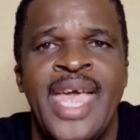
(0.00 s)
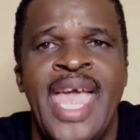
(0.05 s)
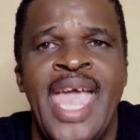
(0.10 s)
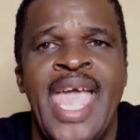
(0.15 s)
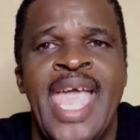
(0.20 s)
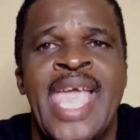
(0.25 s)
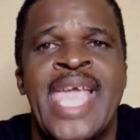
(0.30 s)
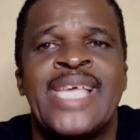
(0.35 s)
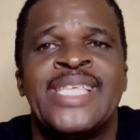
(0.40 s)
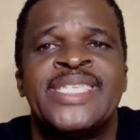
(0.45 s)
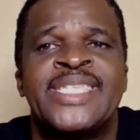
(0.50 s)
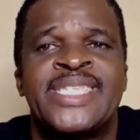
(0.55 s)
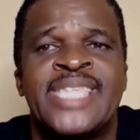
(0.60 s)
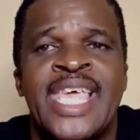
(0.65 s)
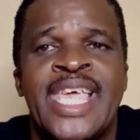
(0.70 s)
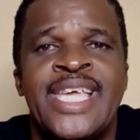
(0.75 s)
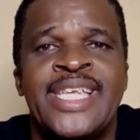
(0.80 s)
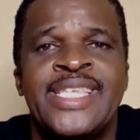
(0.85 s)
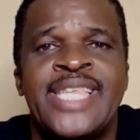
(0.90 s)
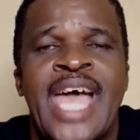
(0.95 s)
He
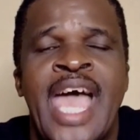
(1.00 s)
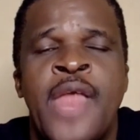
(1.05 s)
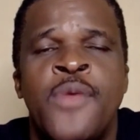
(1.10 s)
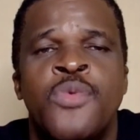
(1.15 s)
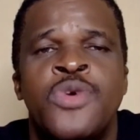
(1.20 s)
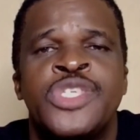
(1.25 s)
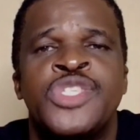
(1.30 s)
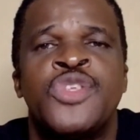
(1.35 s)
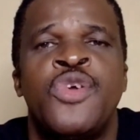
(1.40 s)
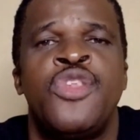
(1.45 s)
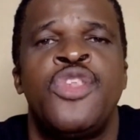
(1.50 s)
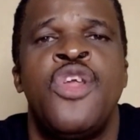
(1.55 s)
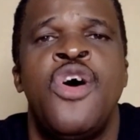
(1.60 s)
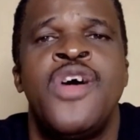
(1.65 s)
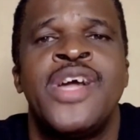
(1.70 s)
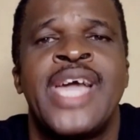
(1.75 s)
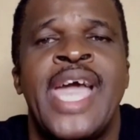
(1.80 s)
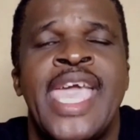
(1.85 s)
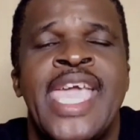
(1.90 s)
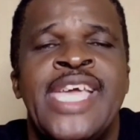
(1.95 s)
sinned and was no
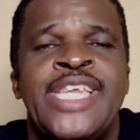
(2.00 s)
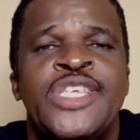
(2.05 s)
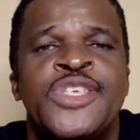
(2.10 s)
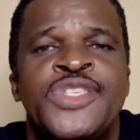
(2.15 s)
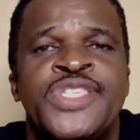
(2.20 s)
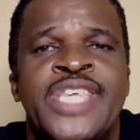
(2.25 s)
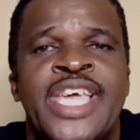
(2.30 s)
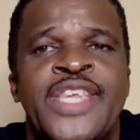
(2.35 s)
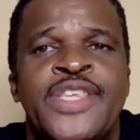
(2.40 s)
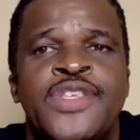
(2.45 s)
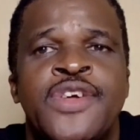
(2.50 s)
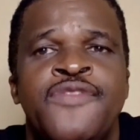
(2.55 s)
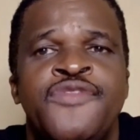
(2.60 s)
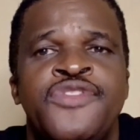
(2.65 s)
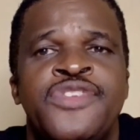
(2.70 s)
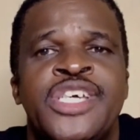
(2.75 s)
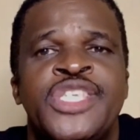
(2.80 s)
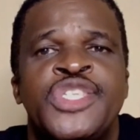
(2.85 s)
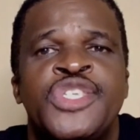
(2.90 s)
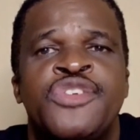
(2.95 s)
longer innocent of
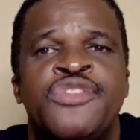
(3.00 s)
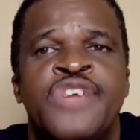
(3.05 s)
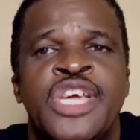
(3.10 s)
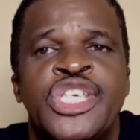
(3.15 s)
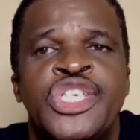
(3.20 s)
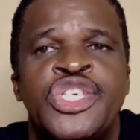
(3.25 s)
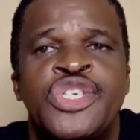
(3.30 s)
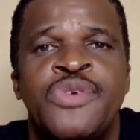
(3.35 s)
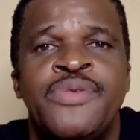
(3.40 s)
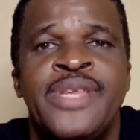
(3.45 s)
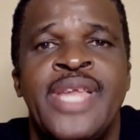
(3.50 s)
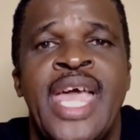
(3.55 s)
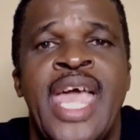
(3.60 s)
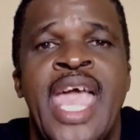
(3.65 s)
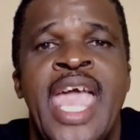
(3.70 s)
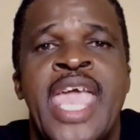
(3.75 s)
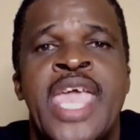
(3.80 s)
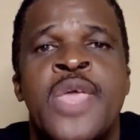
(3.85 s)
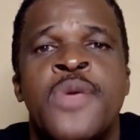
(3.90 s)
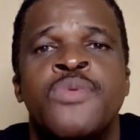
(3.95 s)
transgression.
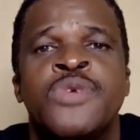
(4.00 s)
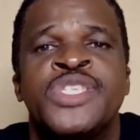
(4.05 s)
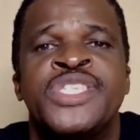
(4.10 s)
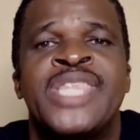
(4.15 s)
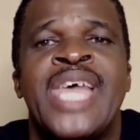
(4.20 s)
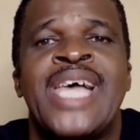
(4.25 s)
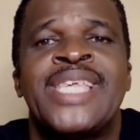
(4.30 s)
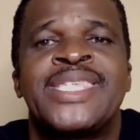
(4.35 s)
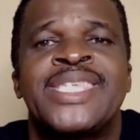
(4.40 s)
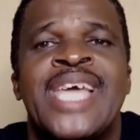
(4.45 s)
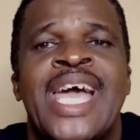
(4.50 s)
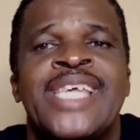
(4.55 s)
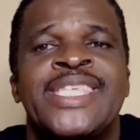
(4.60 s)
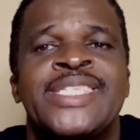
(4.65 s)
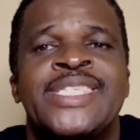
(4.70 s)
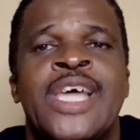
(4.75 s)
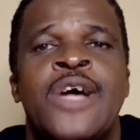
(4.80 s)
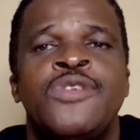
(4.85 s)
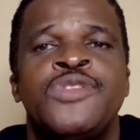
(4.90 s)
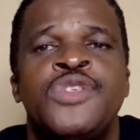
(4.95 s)
He was thus
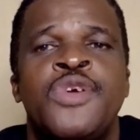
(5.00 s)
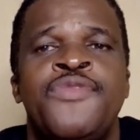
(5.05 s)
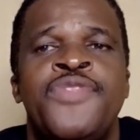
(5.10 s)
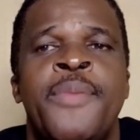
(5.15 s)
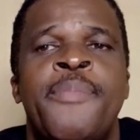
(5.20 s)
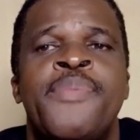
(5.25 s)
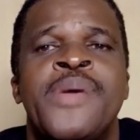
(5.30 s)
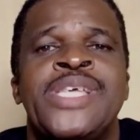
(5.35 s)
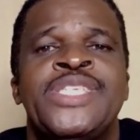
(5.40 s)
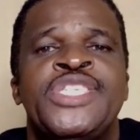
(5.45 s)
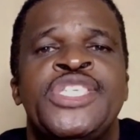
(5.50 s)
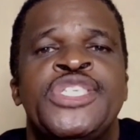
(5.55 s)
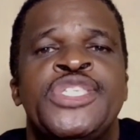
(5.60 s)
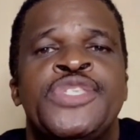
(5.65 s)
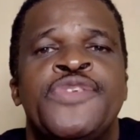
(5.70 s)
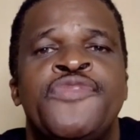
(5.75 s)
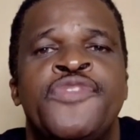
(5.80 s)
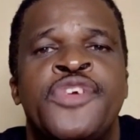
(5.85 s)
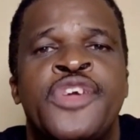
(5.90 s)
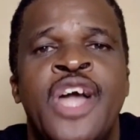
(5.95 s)
cast out of the
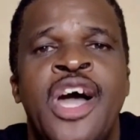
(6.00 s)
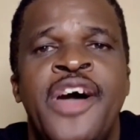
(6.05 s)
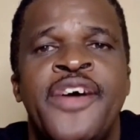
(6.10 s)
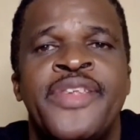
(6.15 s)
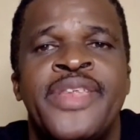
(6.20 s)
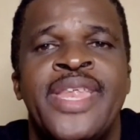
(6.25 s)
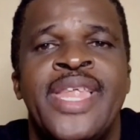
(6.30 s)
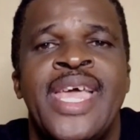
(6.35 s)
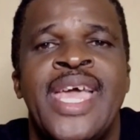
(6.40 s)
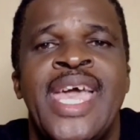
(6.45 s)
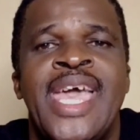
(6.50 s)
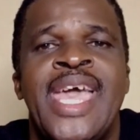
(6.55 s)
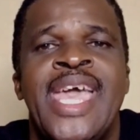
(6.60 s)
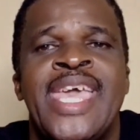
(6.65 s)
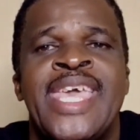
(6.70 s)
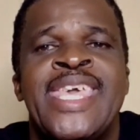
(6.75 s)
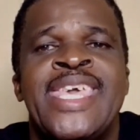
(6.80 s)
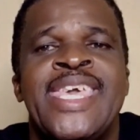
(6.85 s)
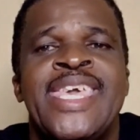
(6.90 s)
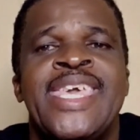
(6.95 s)
presence of God.
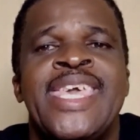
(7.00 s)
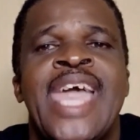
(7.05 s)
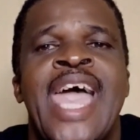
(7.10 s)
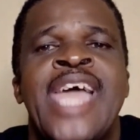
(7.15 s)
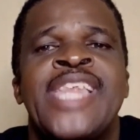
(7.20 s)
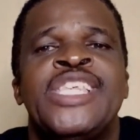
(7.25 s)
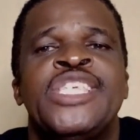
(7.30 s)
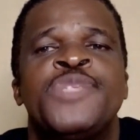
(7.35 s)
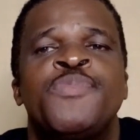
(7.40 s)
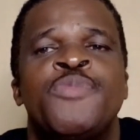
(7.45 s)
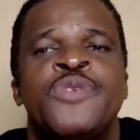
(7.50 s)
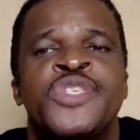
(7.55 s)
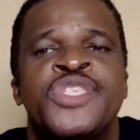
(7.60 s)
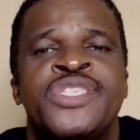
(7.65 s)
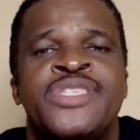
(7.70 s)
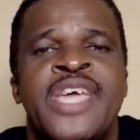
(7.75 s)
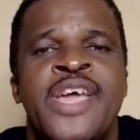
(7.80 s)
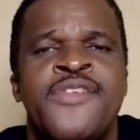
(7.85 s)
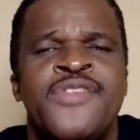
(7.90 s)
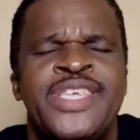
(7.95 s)
He and his
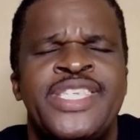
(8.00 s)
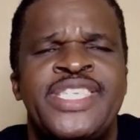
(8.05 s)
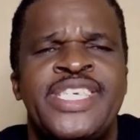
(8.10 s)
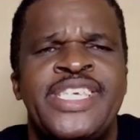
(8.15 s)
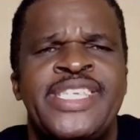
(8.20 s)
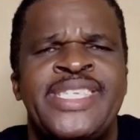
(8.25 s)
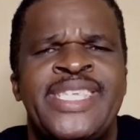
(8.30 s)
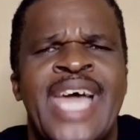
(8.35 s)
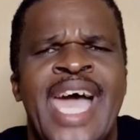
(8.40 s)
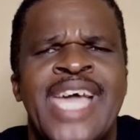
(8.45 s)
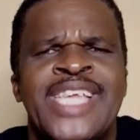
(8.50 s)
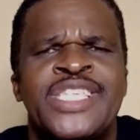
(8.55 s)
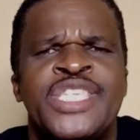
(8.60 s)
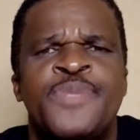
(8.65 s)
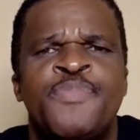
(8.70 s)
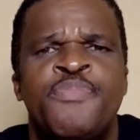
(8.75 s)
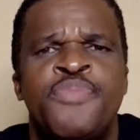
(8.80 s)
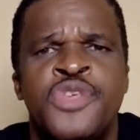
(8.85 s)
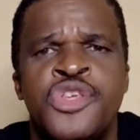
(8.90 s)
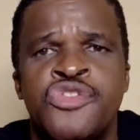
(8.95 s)
posterity died
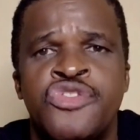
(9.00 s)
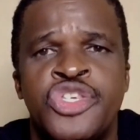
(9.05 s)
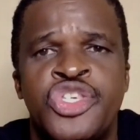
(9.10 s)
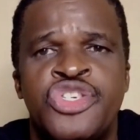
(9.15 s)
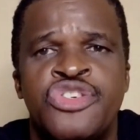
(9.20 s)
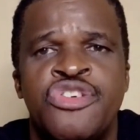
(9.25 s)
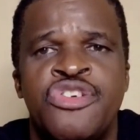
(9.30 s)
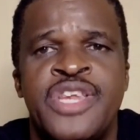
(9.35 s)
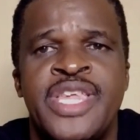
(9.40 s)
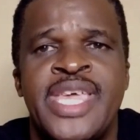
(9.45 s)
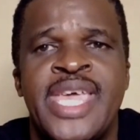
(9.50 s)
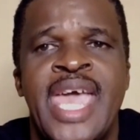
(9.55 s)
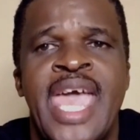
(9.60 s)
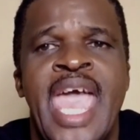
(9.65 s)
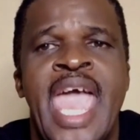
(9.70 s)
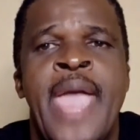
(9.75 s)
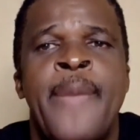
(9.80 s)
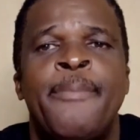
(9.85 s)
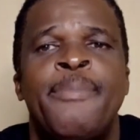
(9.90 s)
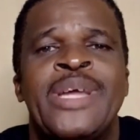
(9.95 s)

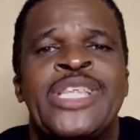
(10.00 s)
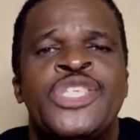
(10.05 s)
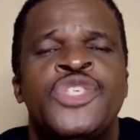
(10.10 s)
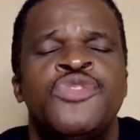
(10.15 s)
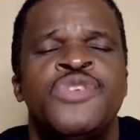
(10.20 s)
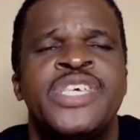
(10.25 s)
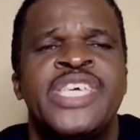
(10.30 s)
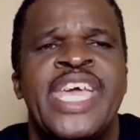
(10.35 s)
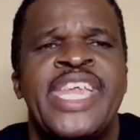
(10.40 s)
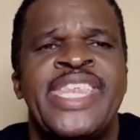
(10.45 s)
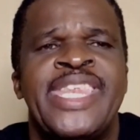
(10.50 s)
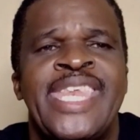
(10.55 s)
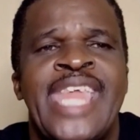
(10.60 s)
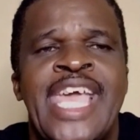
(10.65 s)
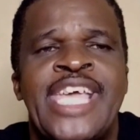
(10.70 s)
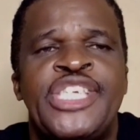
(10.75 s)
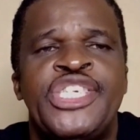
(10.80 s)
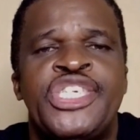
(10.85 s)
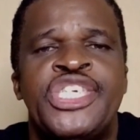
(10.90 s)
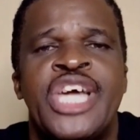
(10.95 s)
spiritually and partook in
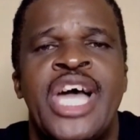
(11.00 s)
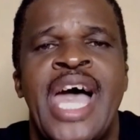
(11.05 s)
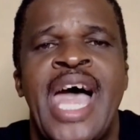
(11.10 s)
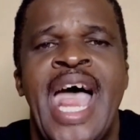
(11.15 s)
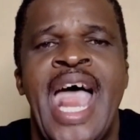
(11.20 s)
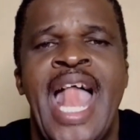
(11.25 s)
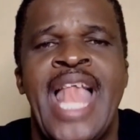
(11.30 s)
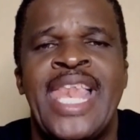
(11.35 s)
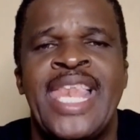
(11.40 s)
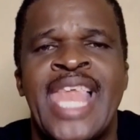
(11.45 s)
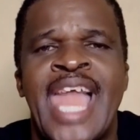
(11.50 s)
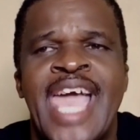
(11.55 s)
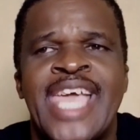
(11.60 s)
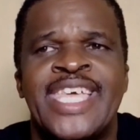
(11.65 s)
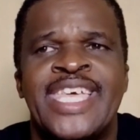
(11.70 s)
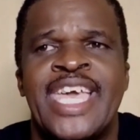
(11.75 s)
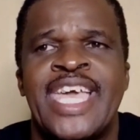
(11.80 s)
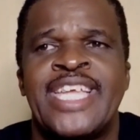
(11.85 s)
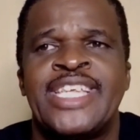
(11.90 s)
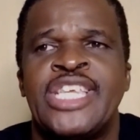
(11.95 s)
nature
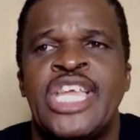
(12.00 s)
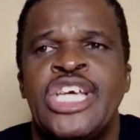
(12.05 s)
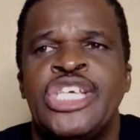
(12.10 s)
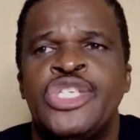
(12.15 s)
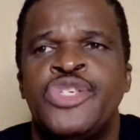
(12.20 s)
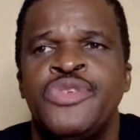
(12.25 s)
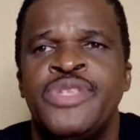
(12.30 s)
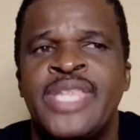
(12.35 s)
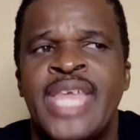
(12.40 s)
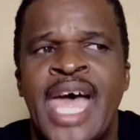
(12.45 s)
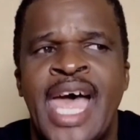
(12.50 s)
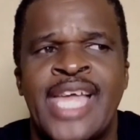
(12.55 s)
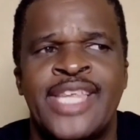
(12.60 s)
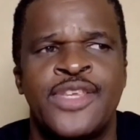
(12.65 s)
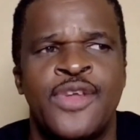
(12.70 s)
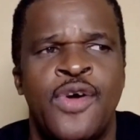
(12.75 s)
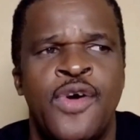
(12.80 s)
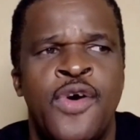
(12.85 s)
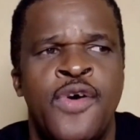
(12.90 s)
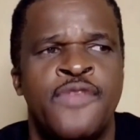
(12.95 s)
likened to
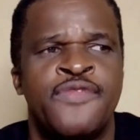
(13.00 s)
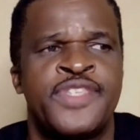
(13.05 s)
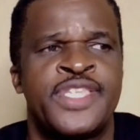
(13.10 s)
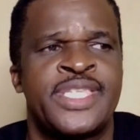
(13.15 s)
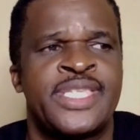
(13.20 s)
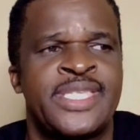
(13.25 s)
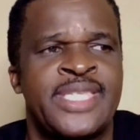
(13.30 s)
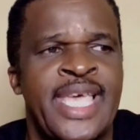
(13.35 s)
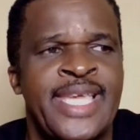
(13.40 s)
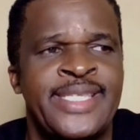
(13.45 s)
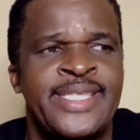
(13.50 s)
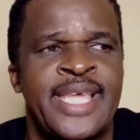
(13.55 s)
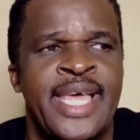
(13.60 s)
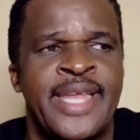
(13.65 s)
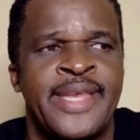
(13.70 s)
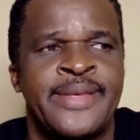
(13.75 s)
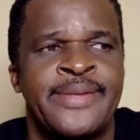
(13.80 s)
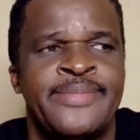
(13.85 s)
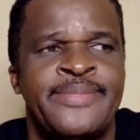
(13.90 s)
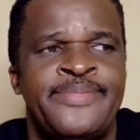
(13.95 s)
that of
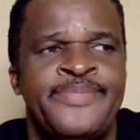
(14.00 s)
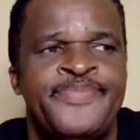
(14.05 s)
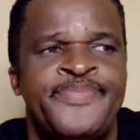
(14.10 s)
Satan.